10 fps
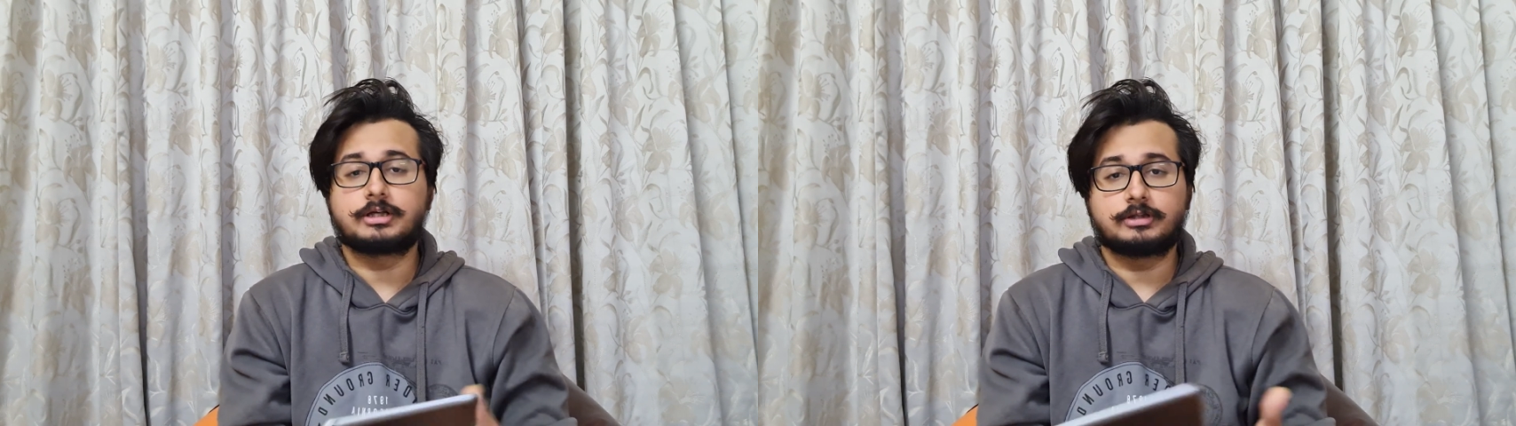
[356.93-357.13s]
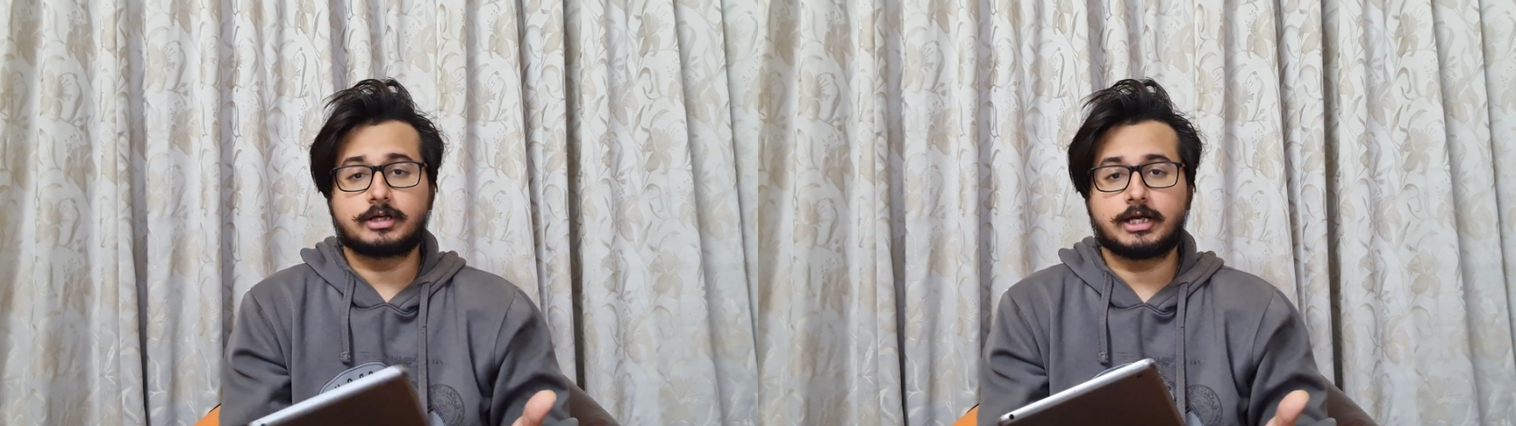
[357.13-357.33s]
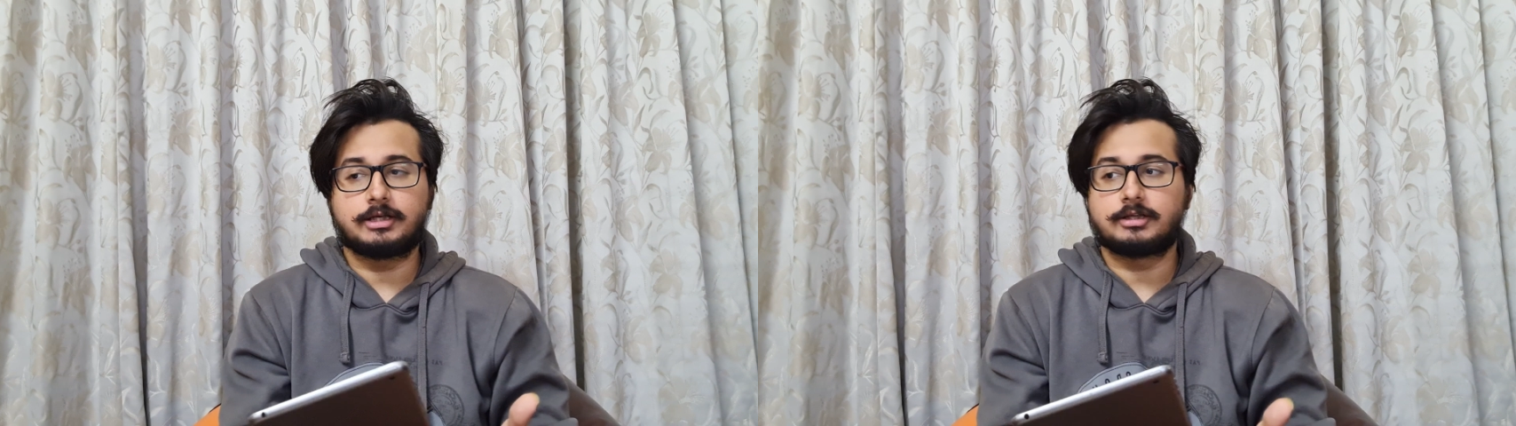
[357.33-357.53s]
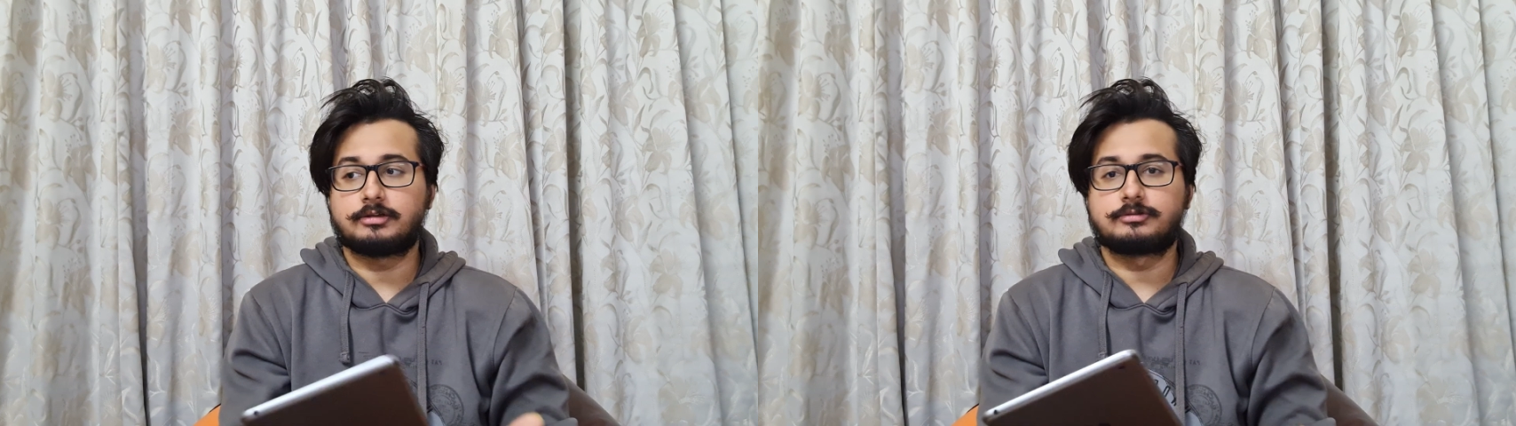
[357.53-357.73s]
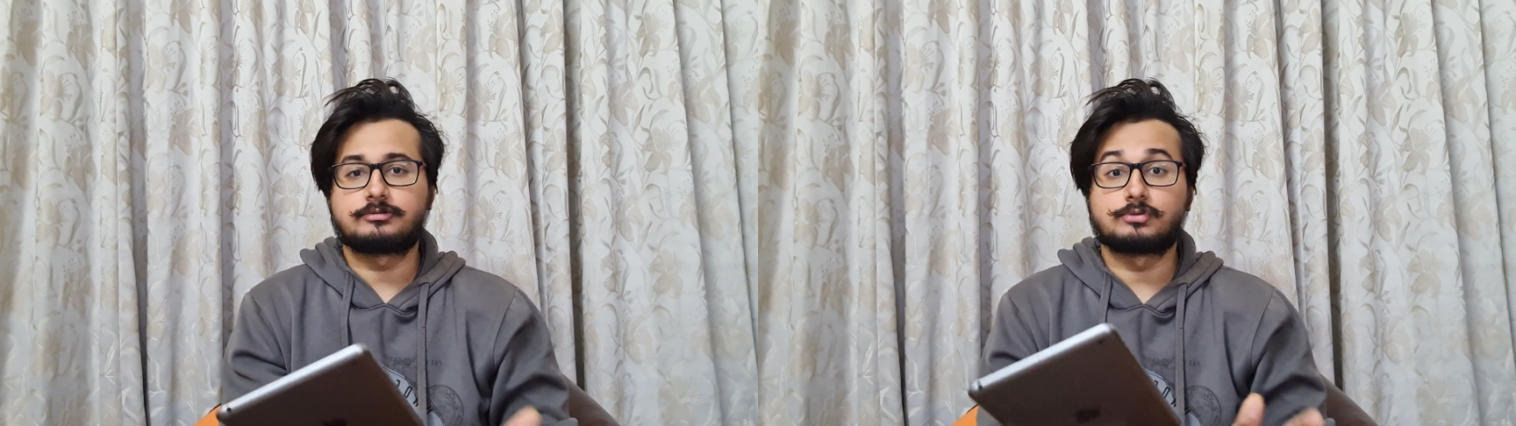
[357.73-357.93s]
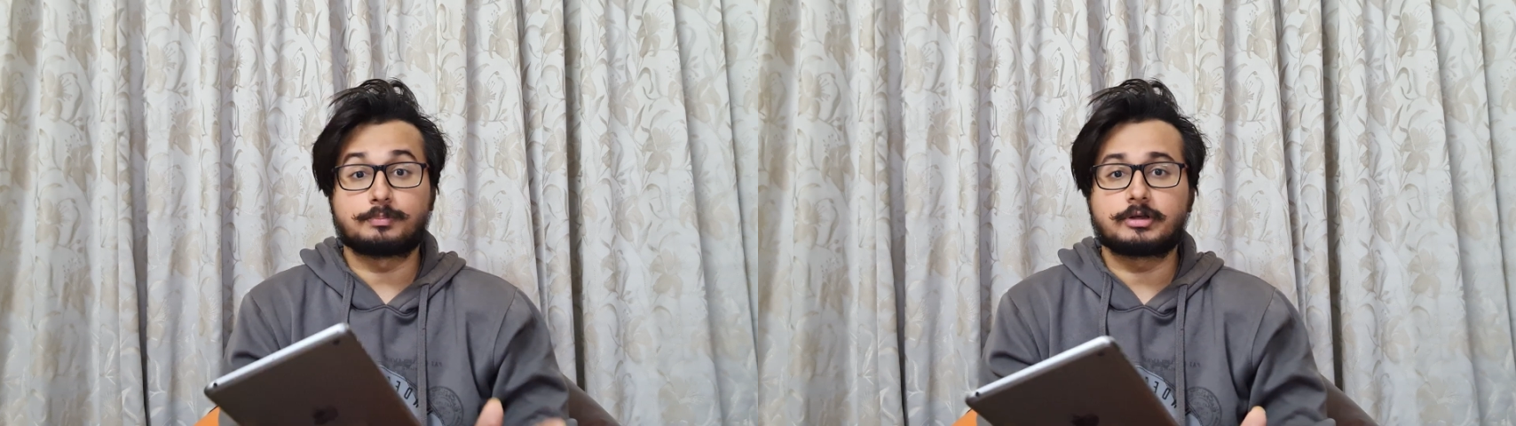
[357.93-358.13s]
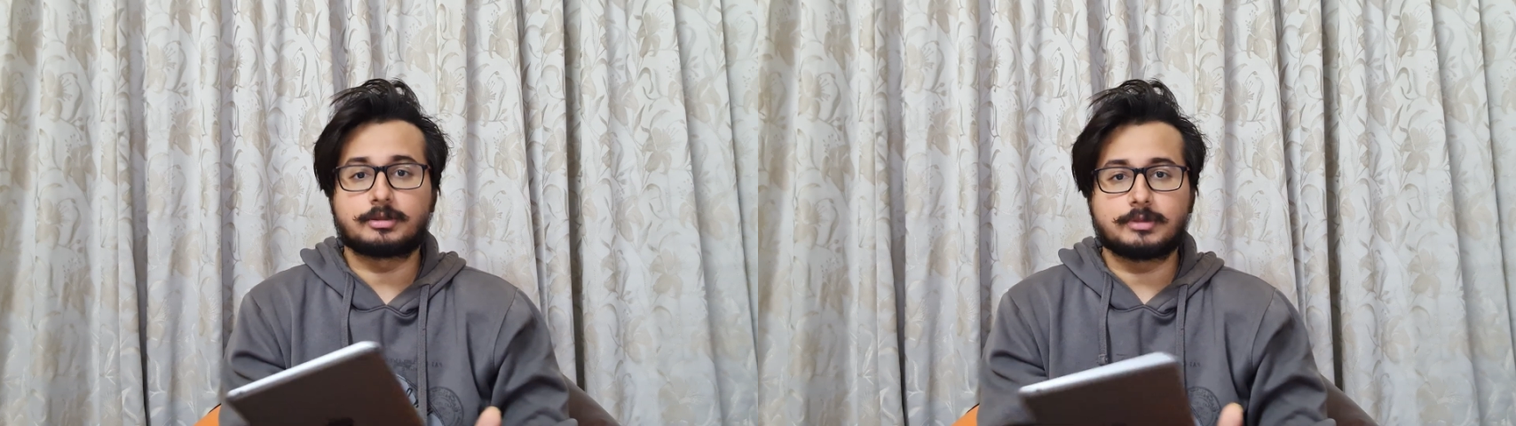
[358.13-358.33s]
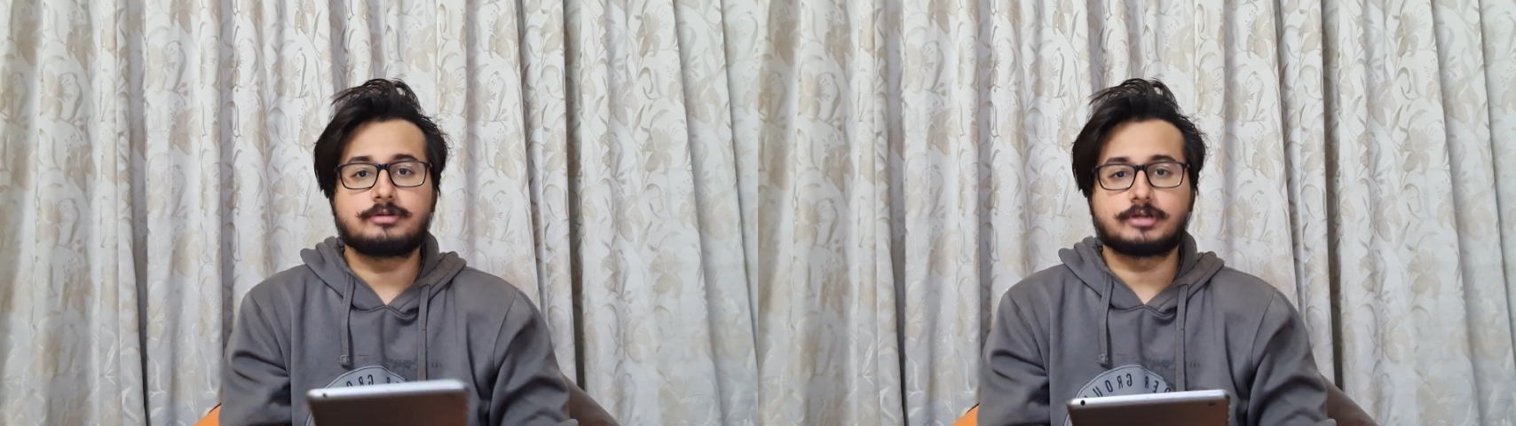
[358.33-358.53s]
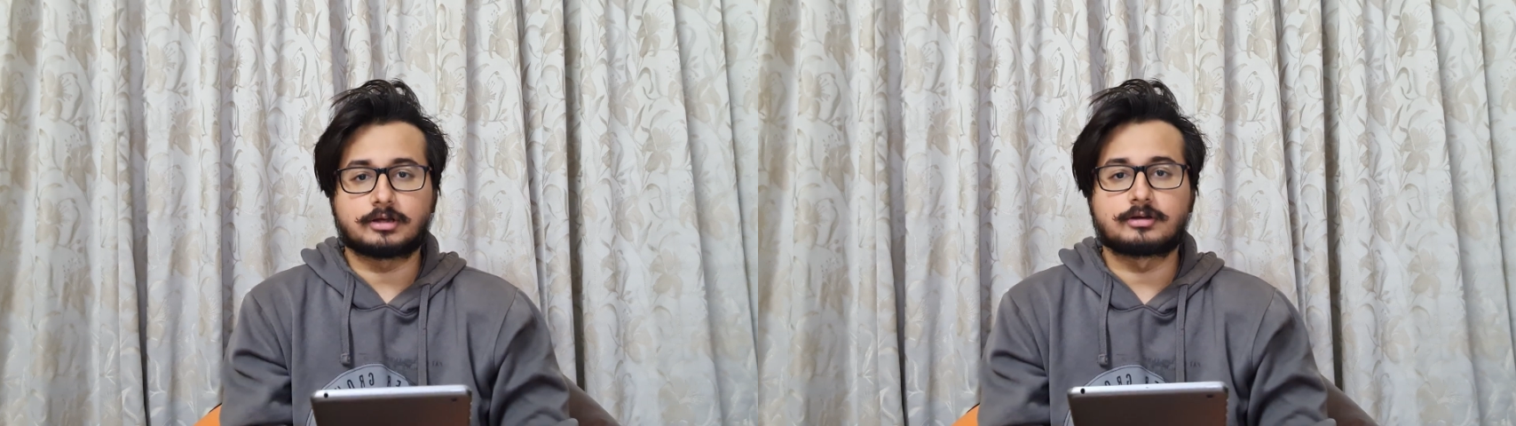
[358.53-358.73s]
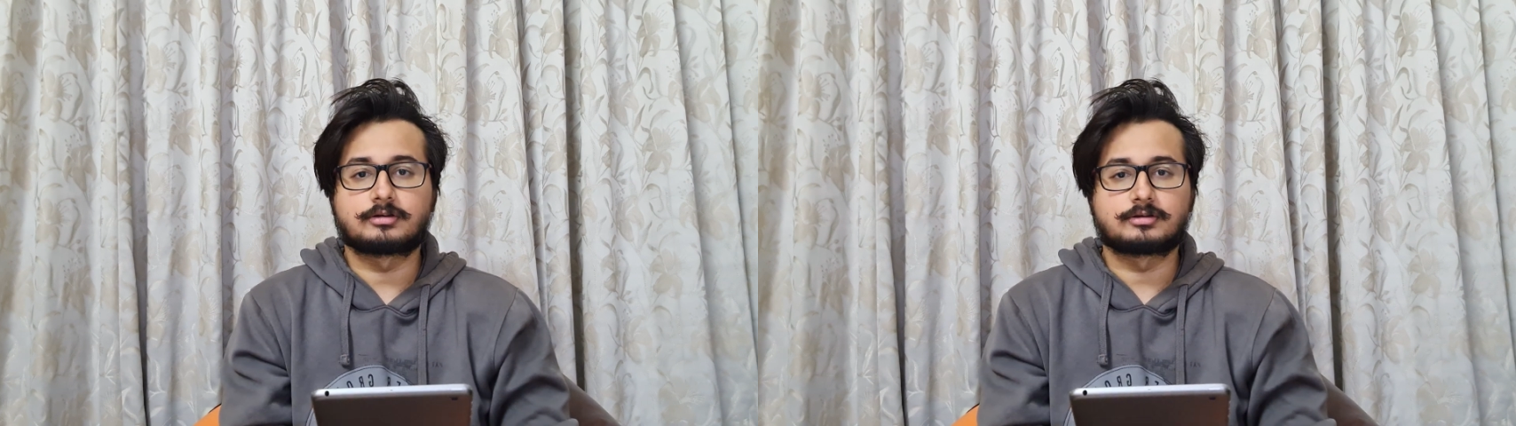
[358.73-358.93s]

other hand is super amazing.